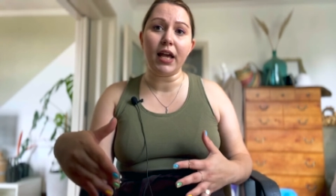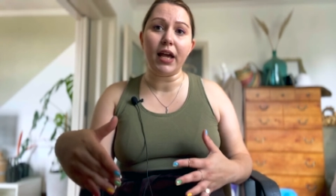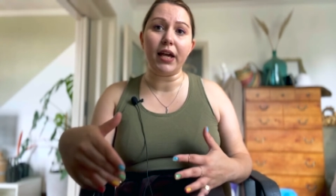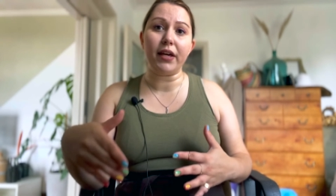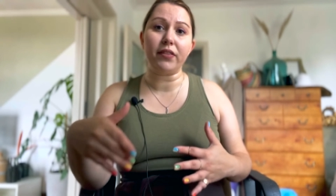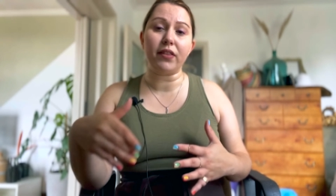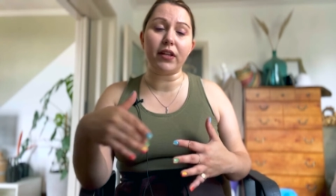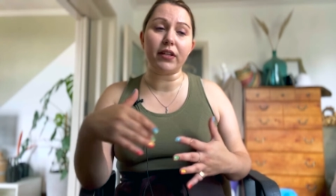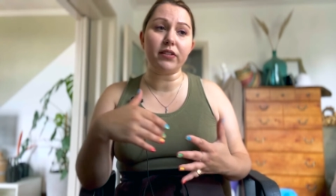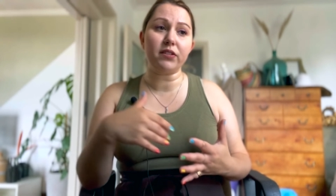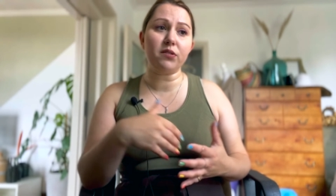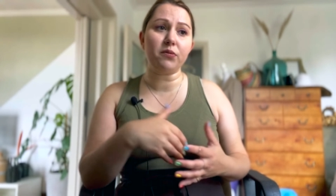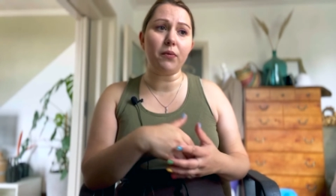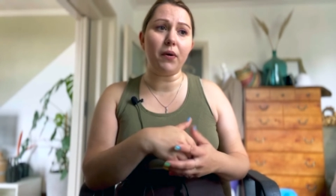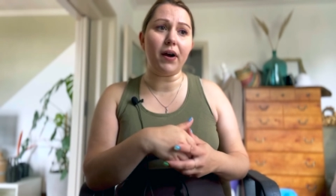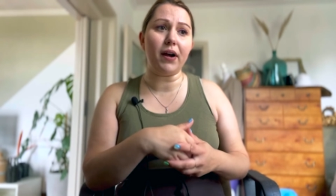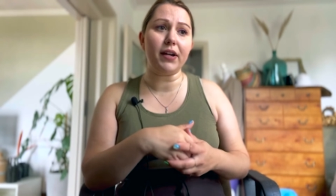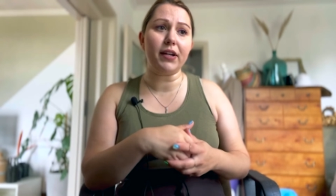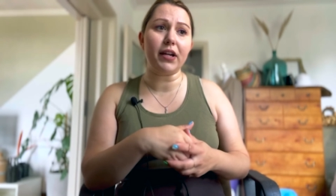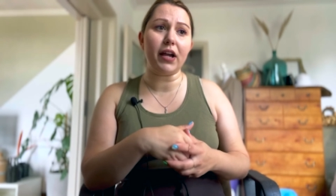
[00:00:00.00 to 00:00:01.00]
and that's
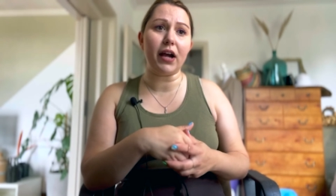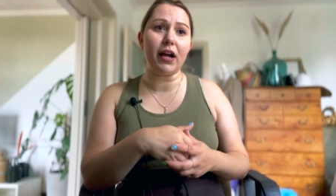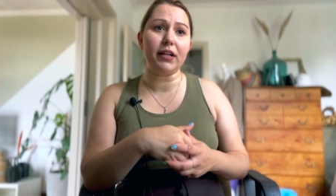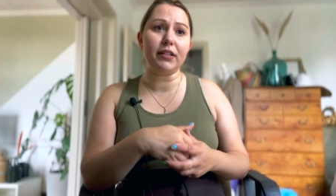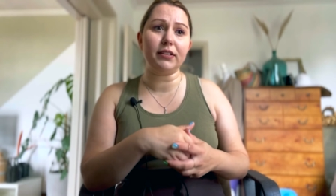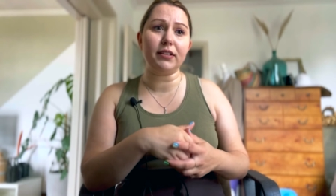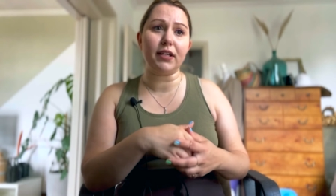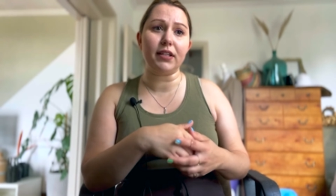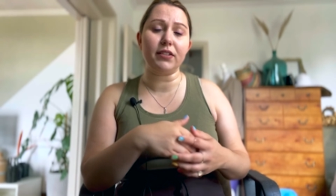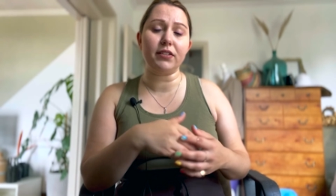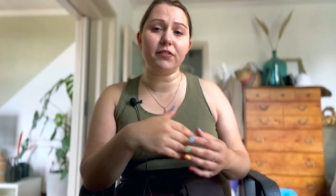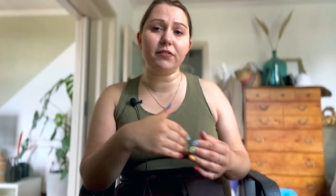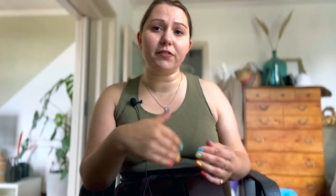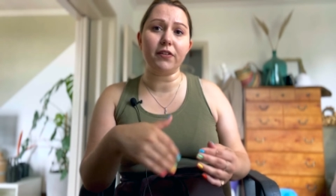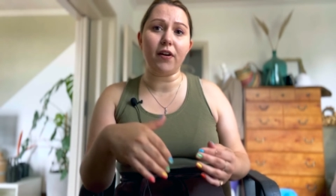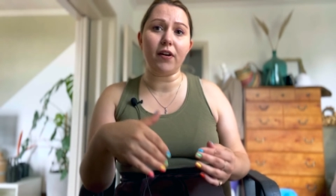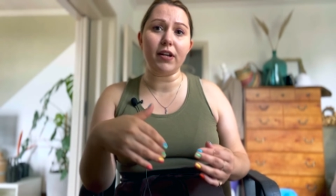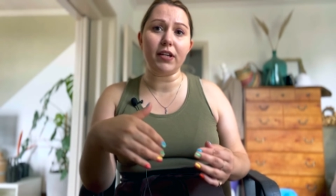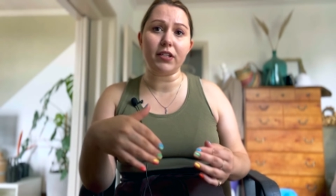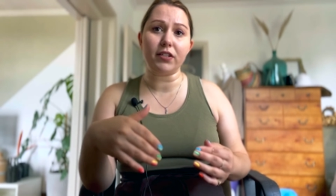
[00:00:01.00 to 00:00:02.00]
why I
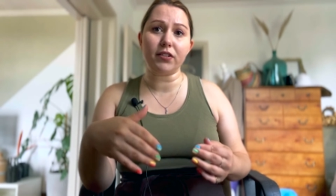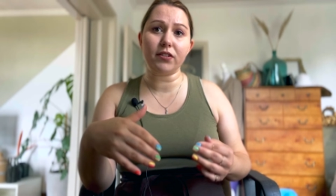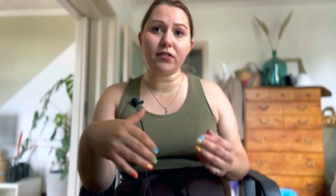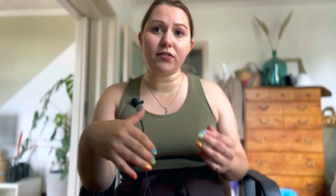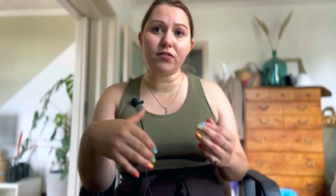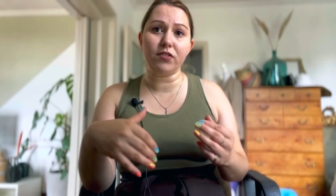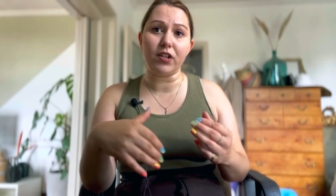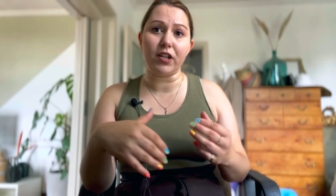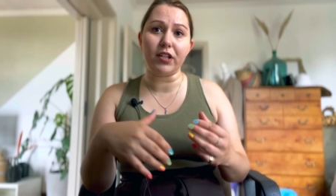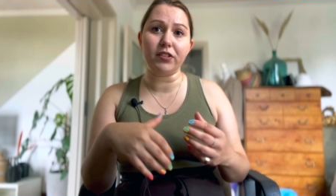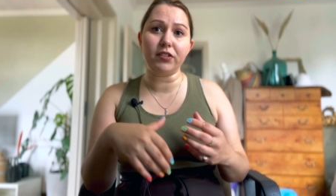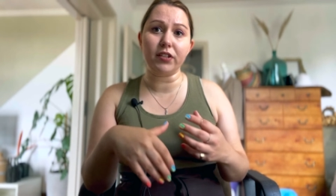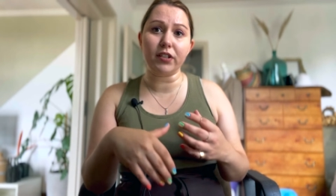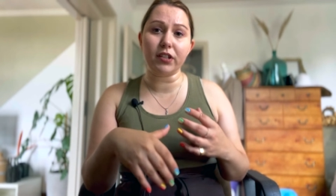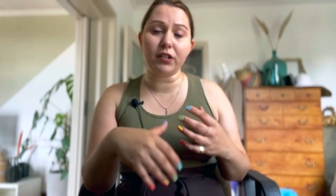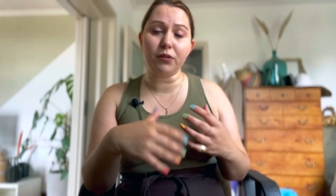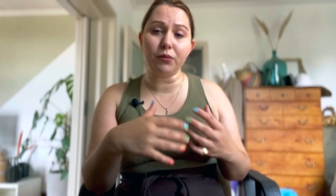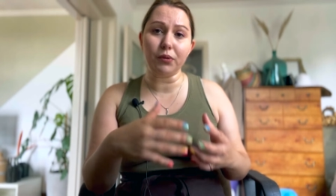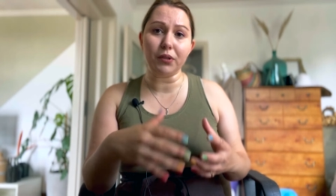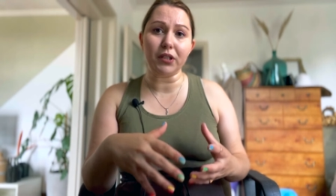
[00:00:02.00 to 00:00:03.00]
identify as
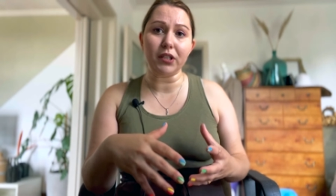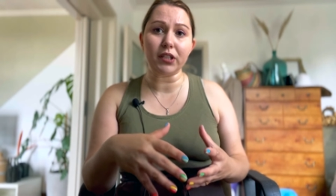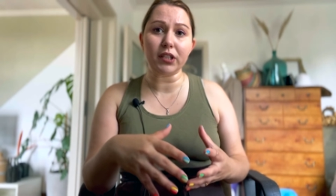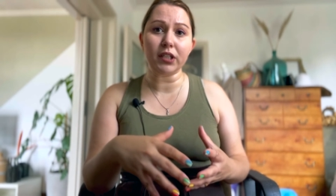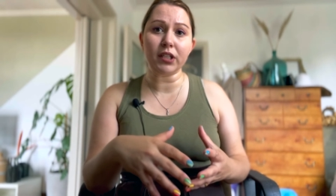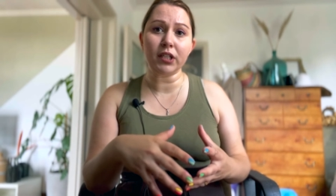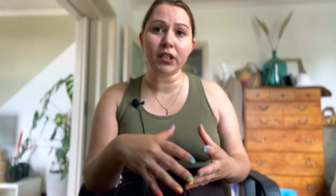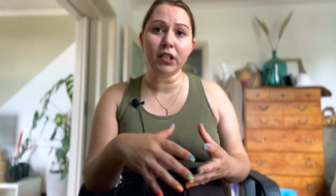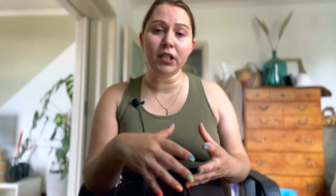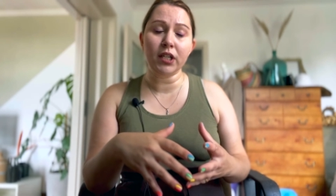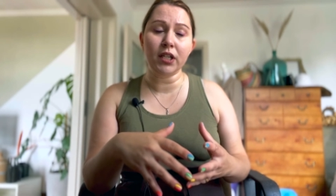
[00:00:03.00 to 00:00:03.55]
genderqueer.